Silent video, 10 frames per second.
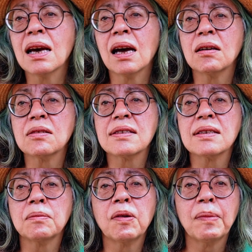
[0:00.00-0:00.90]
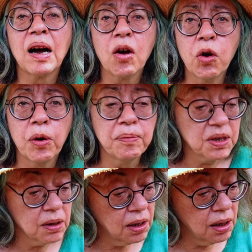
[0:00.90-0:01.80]
house some of my
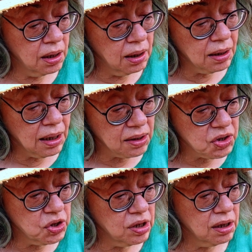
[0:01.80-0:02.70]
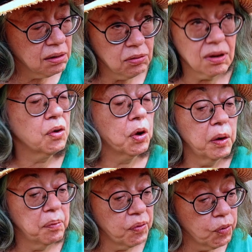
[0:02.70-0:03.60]
herbs last year and the
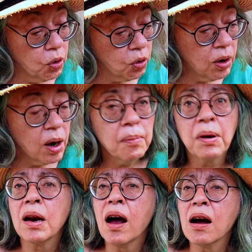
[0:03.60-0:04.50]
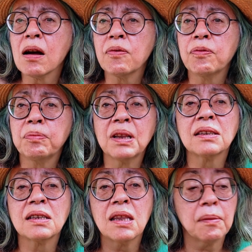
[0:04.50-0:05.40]
year before, but I've
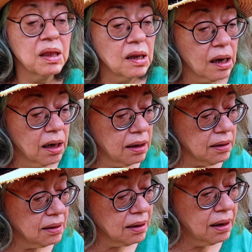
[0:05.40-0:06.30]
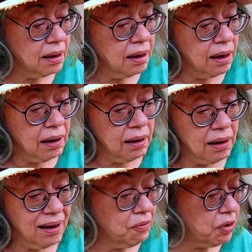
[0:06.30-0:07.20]
planted them in the garden.
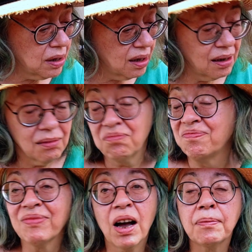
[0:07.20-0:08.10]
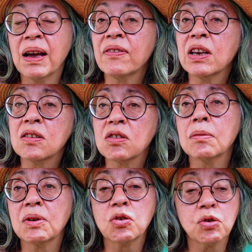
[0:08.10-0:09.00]
And really, I'm having so
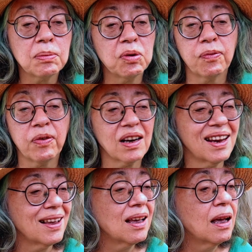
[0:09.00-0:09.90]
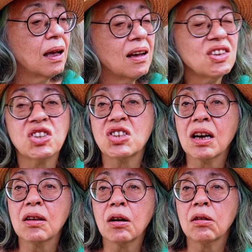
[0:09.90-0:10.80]
much trouble finding
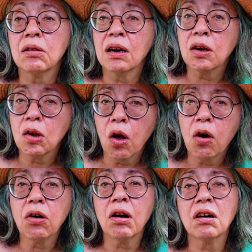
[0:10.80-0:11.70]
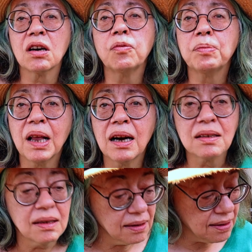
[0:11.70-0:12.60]
shallow and long kind of
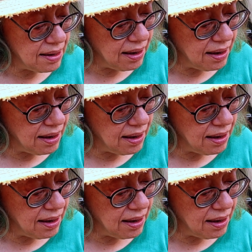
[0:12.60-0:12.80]
planters